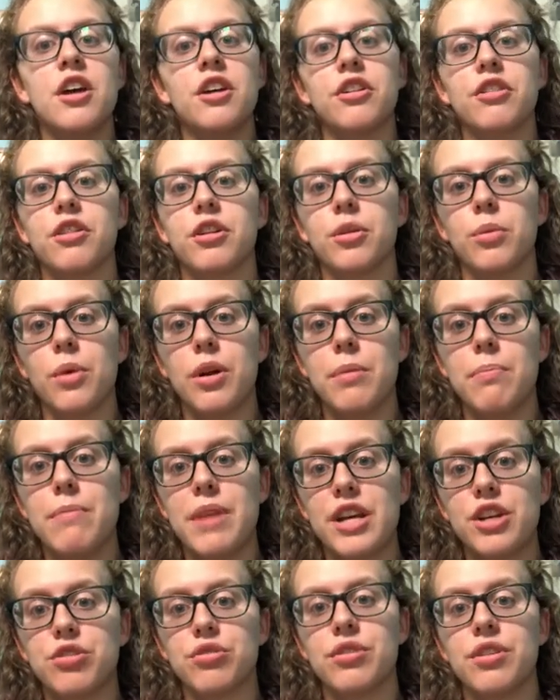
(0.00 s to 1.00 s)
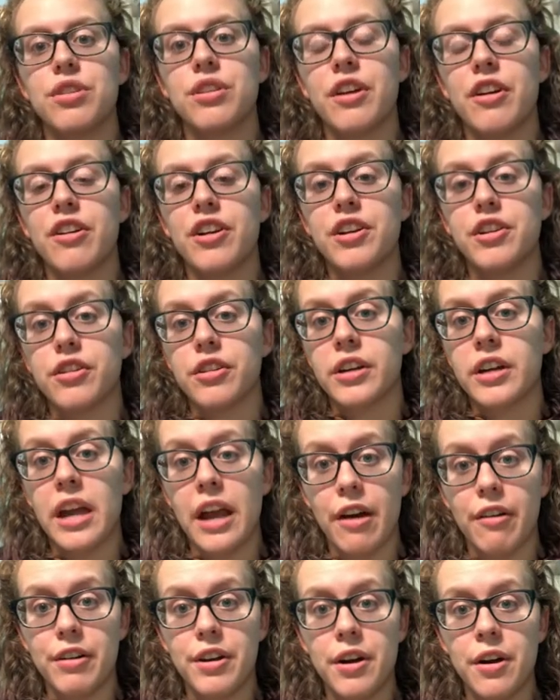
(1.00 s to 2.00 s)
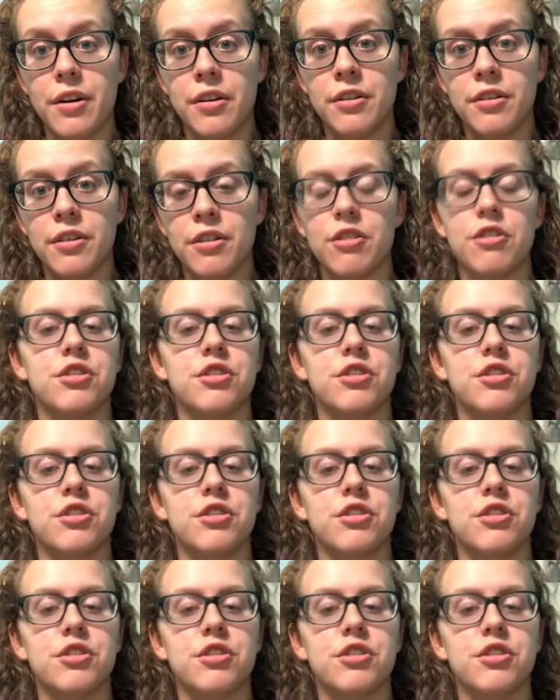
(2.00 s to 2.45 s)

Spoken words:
You're gonna wanna make sure that they're in your carry-on,